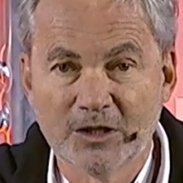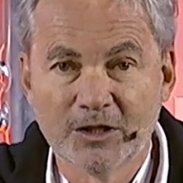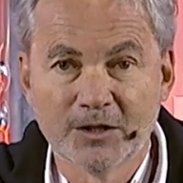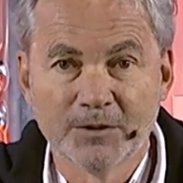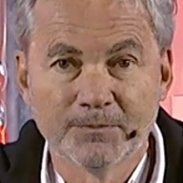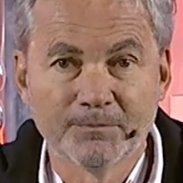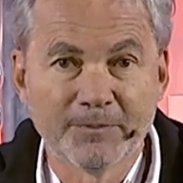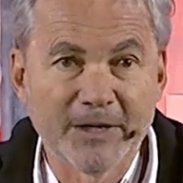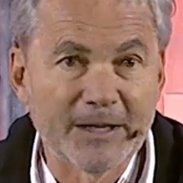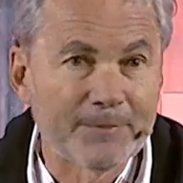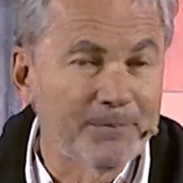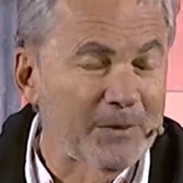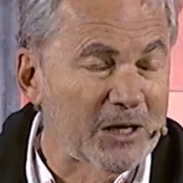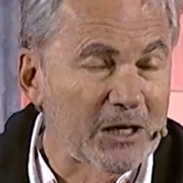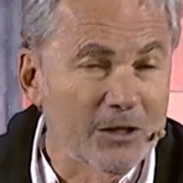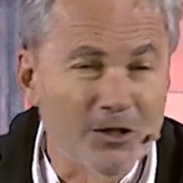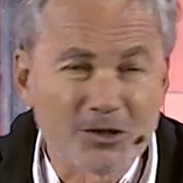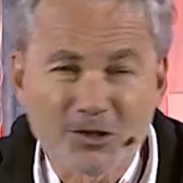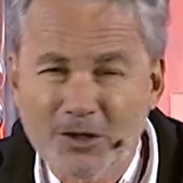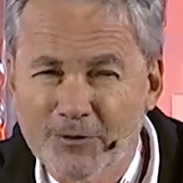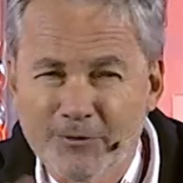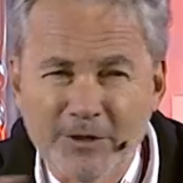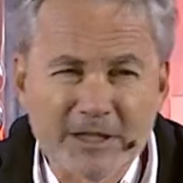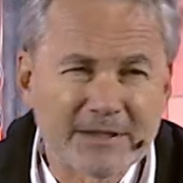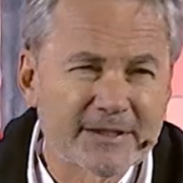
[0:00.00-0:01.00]
But because
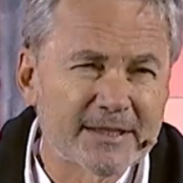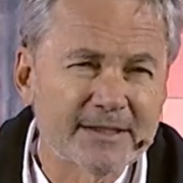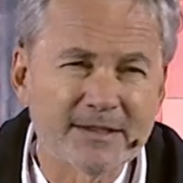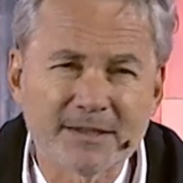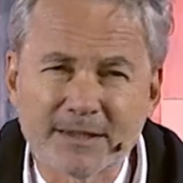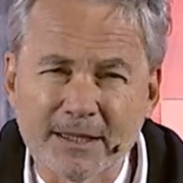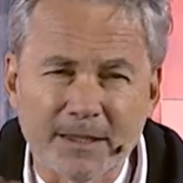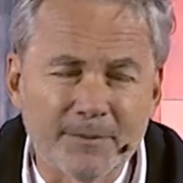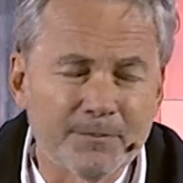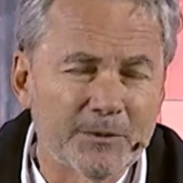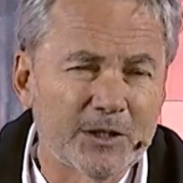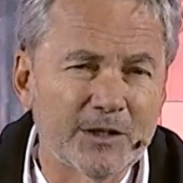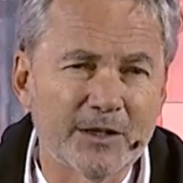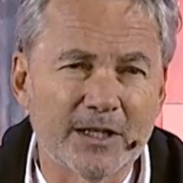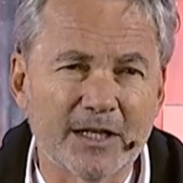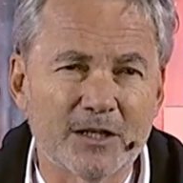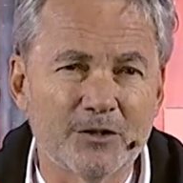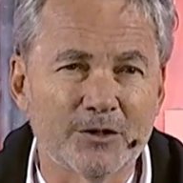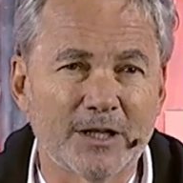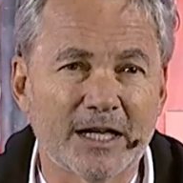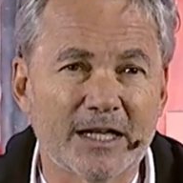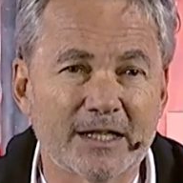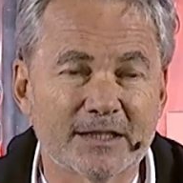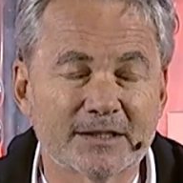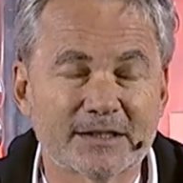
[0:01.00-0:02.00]
of the system in the
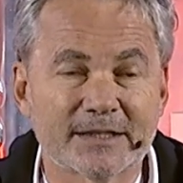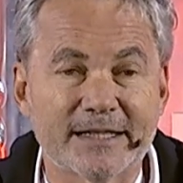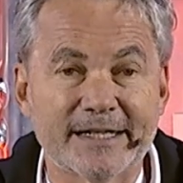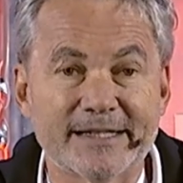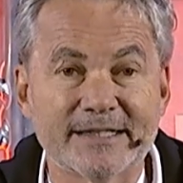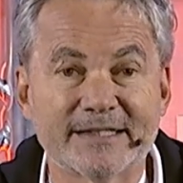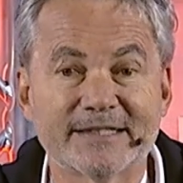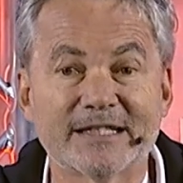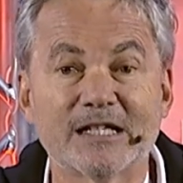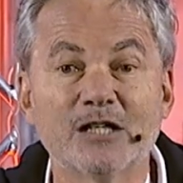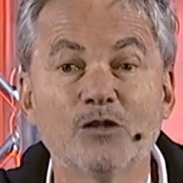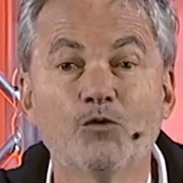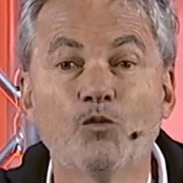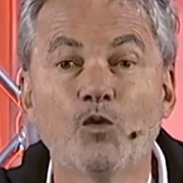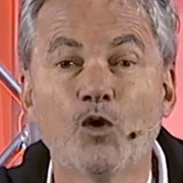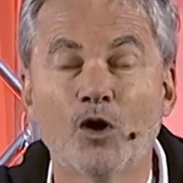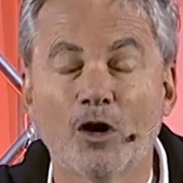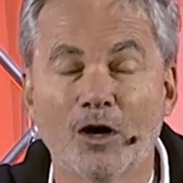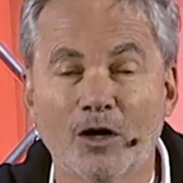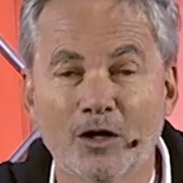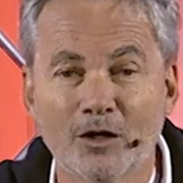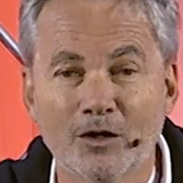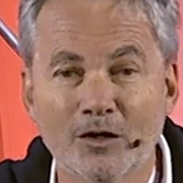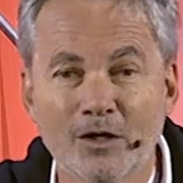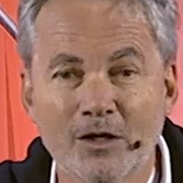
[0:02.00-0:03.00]
United States, he
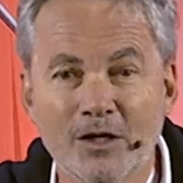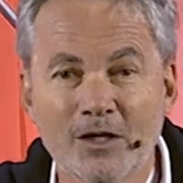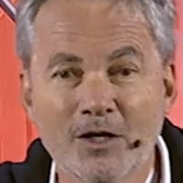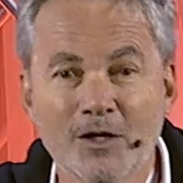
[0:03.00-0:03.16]
won,